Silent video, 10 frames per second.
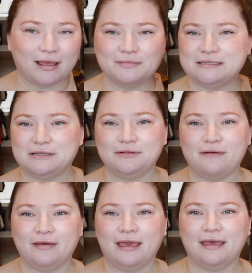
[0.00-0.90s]
Still
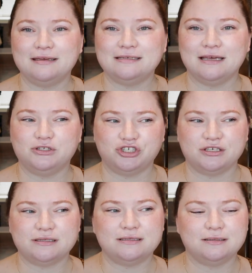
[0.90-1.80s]
loving it. It
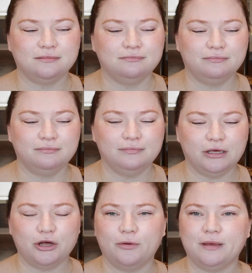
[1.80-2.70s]
just,
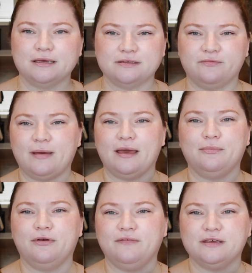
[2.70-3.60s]
because of my
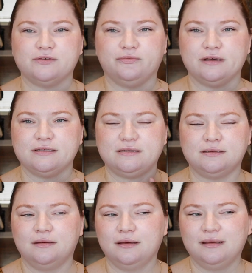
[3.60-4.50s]
previous wrist
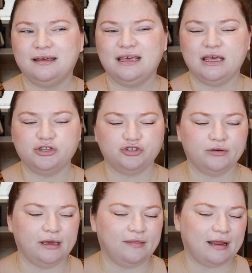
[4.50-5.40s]

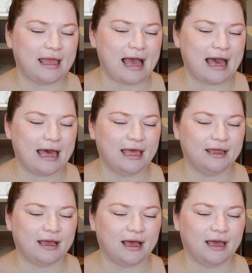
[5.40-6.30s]
injury that I
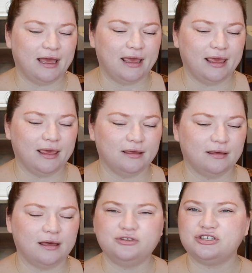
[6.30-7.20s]
had, I
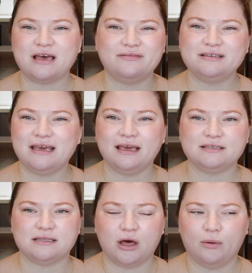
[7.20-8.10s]
just have to take
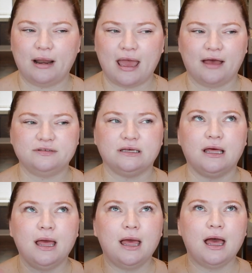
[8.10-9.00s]
it slow, and I have to,
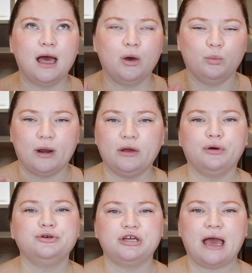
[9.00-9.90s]
when I
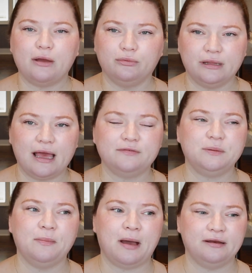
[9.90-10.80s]
crochet, I really have to
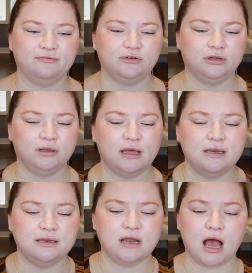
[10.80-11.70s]
be mindful
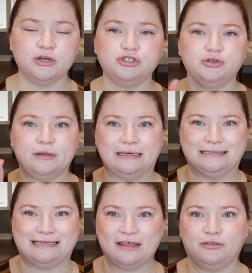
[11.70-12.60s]
not to
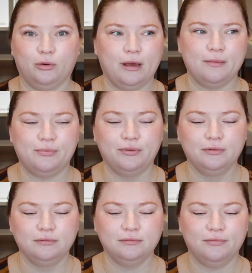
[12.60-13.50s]
like death grip
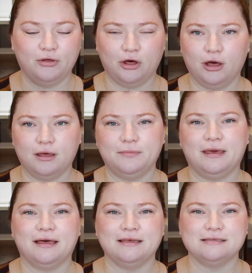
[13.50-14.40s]
the hook,
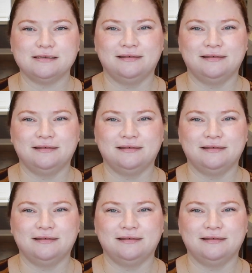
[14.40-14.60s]
because